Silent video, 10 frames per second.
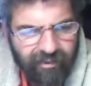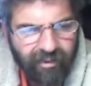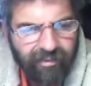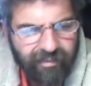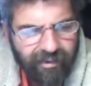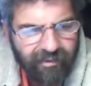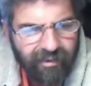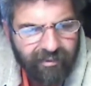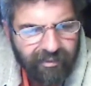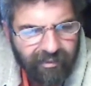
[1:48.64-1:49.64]
so just
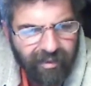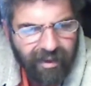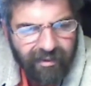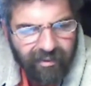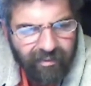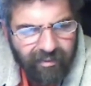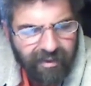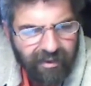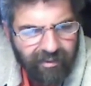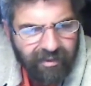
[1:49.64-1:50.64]
as a reminder, I want to
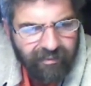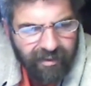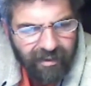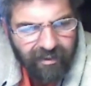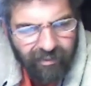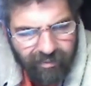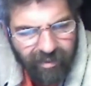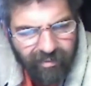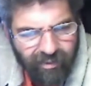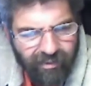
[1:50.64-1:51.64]
make a quick video to
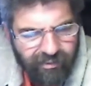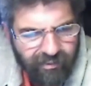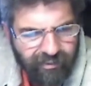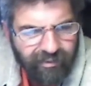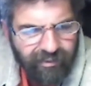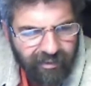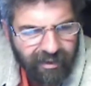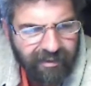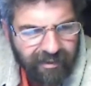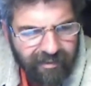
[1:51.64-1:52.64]
my bros and sisters
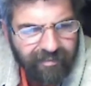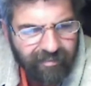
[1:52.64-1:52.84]
out there.